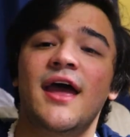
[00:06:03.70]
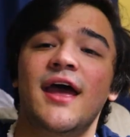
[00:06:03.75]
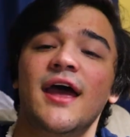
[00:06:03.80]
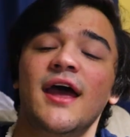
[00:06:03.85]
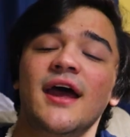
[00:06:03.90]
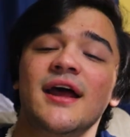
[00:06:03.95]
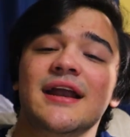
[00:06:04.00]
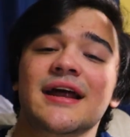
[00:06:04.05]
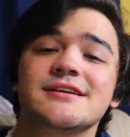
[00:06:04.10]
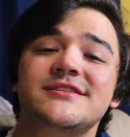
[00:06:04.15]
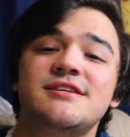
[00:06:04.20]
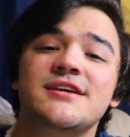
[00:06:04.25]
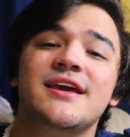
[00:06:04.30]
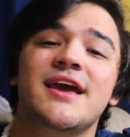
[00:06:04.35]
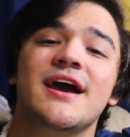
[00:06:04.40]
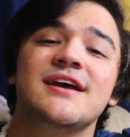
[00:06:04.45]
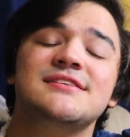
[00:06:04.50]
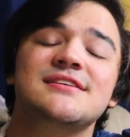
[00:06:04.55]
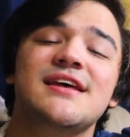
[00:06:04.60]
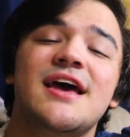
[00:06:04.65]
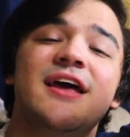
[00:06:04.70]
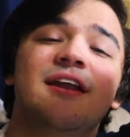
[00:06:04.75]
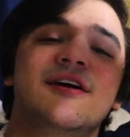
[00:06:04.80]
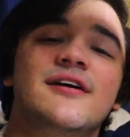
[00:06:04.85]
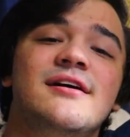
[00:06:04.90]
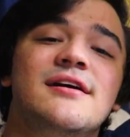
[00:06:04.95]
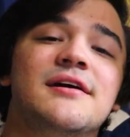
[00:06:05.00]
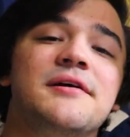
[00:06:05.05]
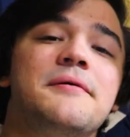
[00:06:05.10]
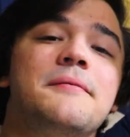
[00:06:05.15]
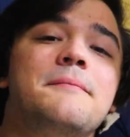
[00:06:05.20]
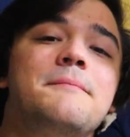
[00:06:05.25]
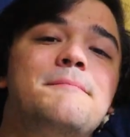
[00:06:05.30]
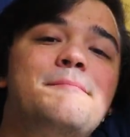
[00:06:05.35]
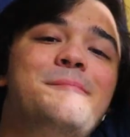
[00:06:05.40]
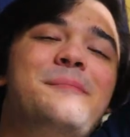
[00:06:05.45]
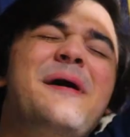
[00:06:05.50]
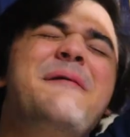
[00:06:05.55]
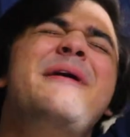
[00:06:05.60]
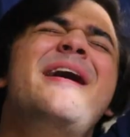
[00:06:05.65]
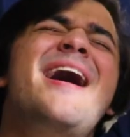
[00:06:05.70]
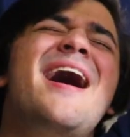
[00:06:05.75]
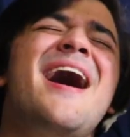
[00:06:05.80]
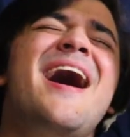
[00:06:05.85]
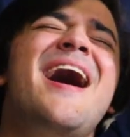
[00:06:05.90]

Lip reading: and I'll see you guys later. Bye-bye!